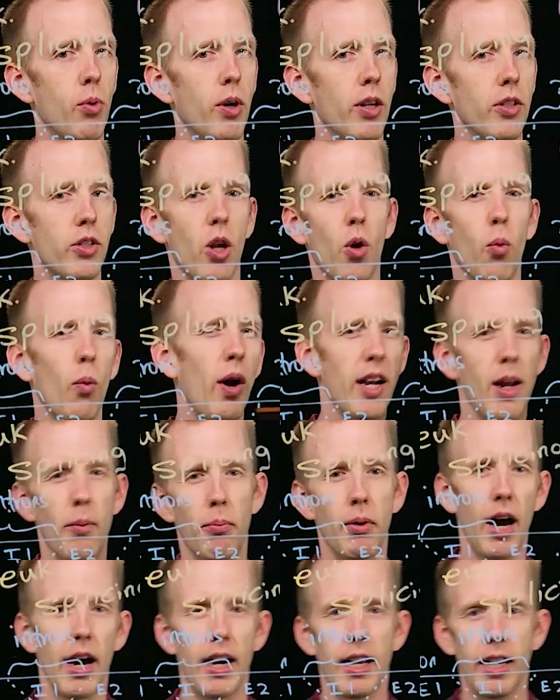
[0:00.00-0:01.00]
when it's going to wind
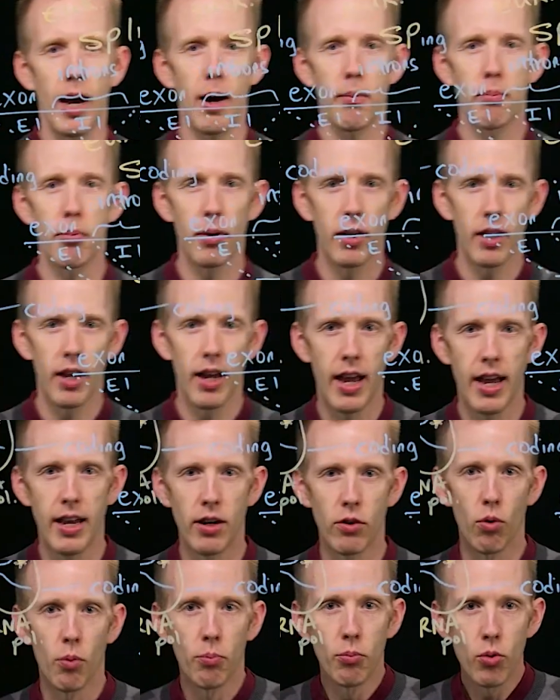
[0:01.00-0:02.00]
up cutting up
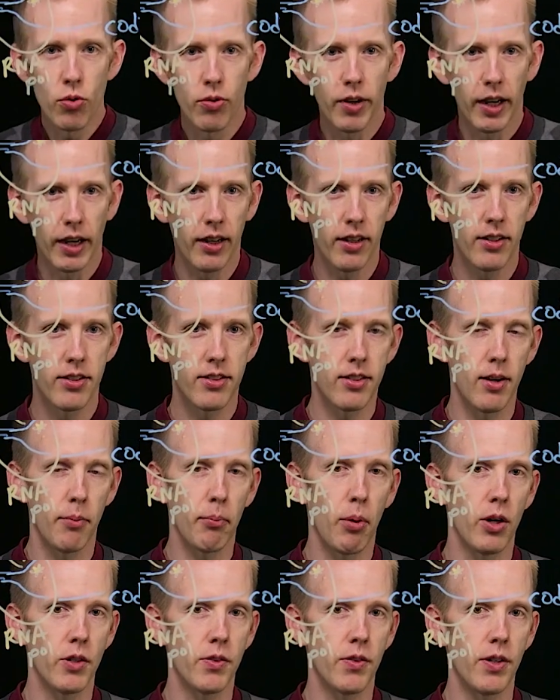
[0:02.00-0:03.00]
and removing some
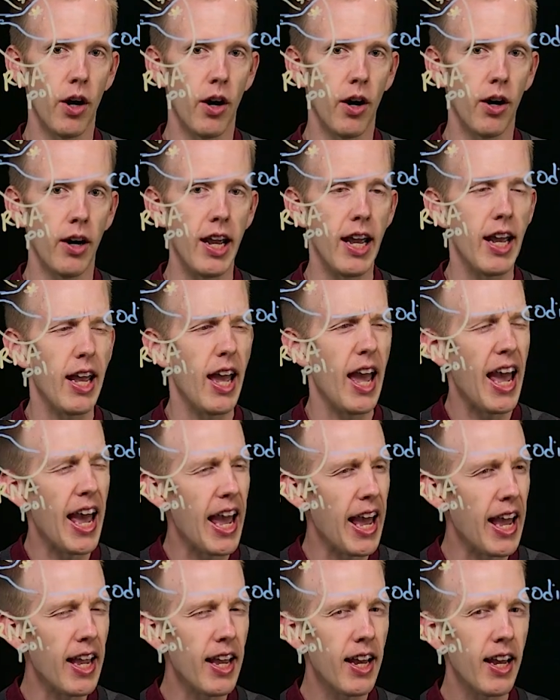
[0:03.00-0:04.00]
parts of the RNA.
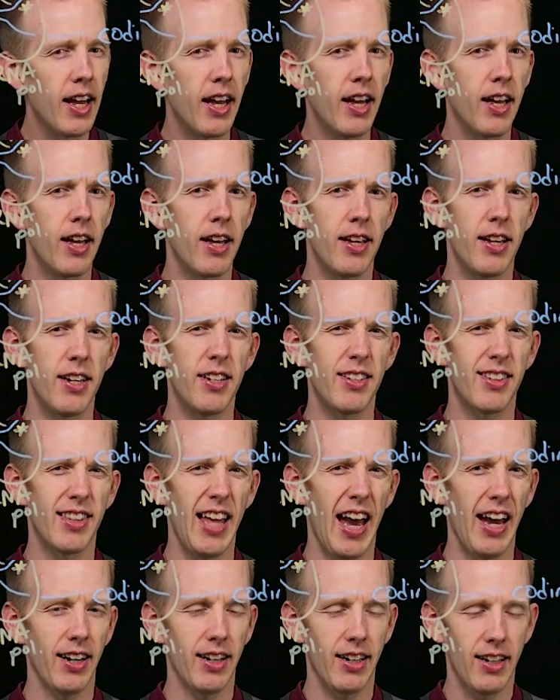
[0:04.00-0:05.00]
A, isn't
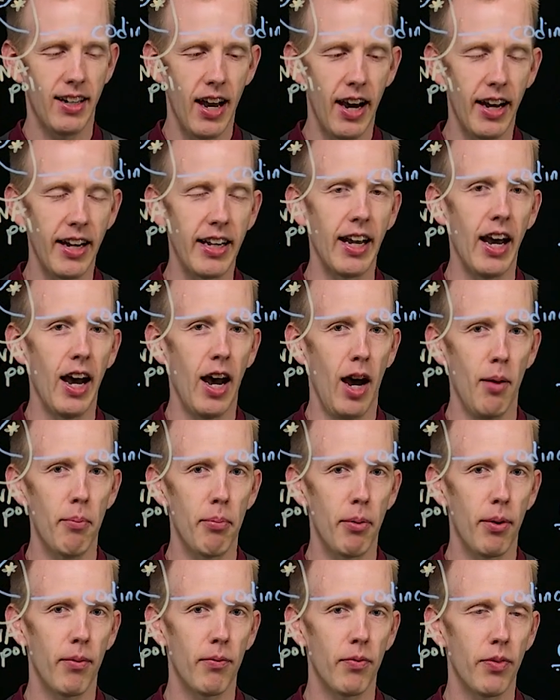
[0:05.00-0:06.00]
that cutting
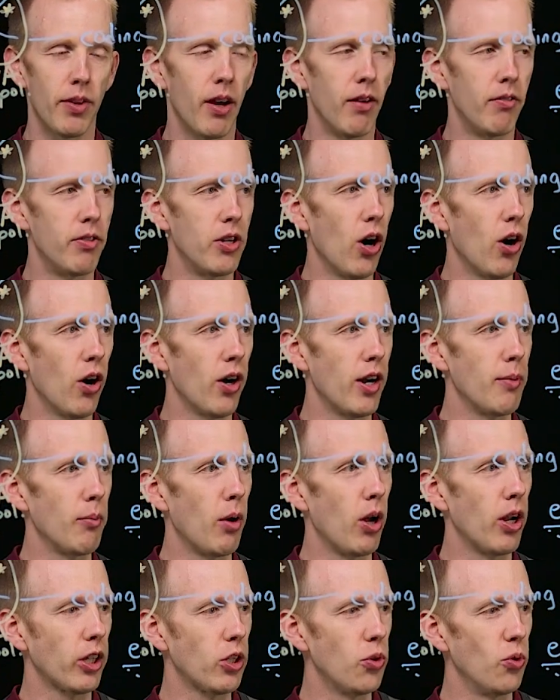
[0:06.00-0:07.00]
up of the RNA
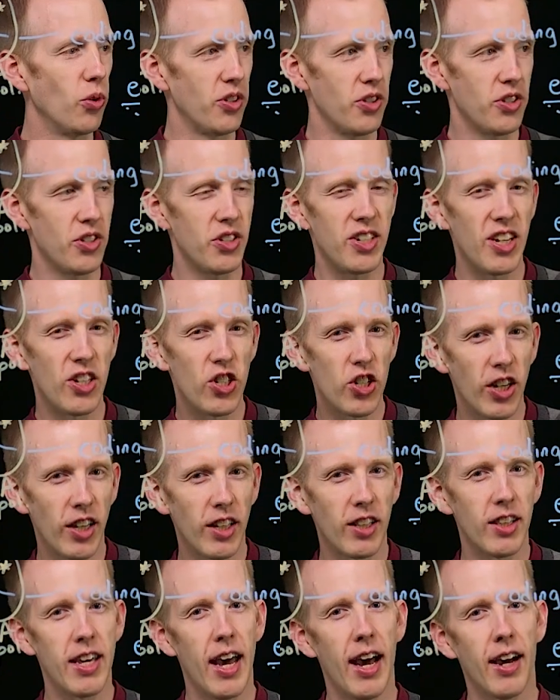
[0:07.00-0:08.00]
molecule and
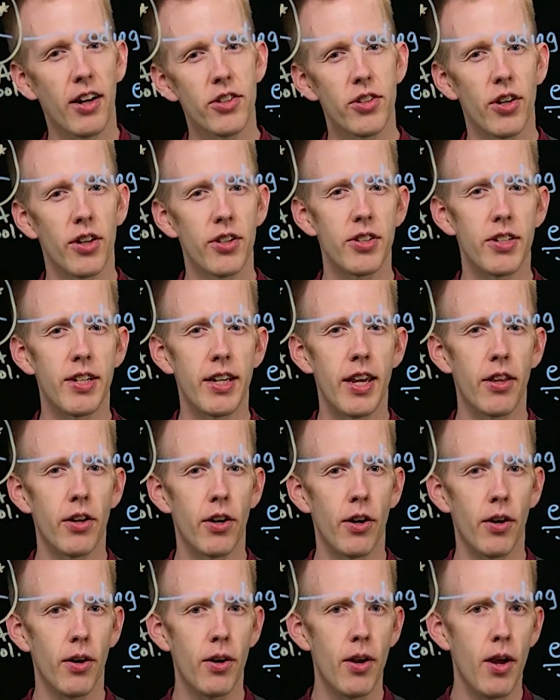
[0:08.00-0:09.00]
stitching the exons
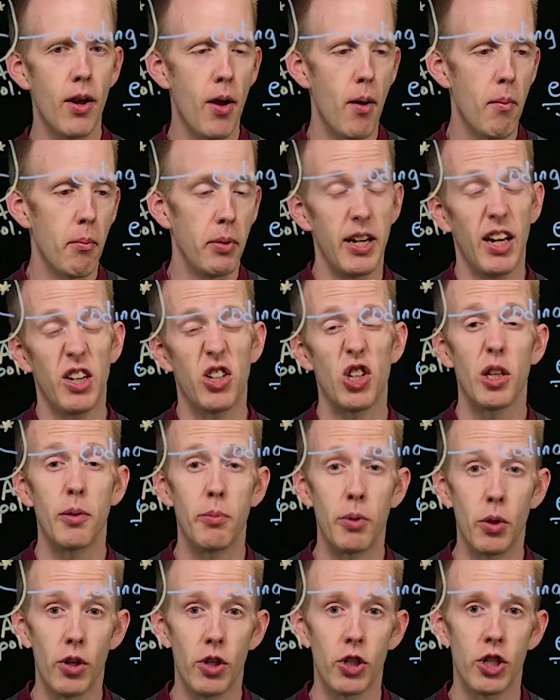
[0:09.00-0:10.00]
together potentially
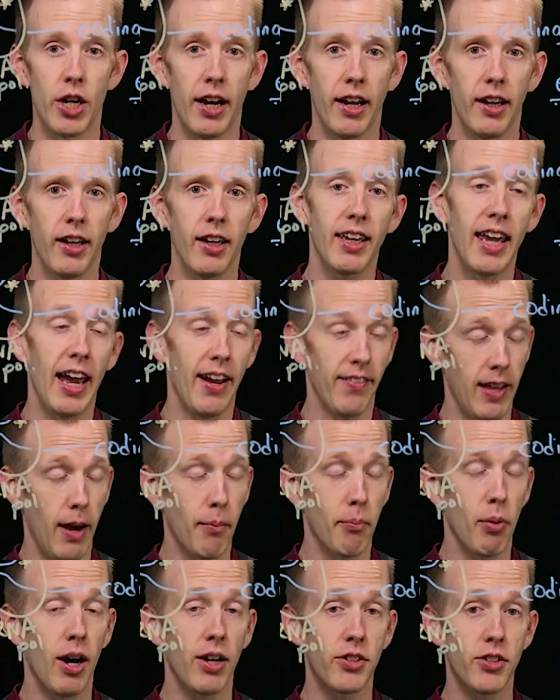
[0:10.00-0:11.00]
mutagenic? Can't
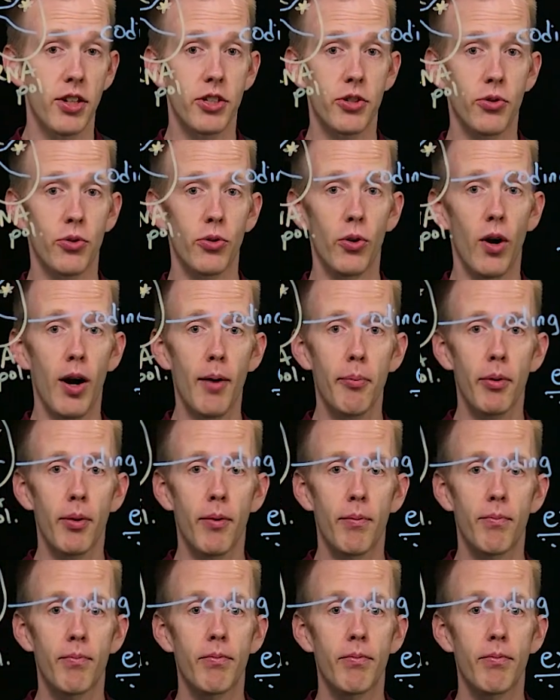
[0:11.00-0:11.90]
that process screw up?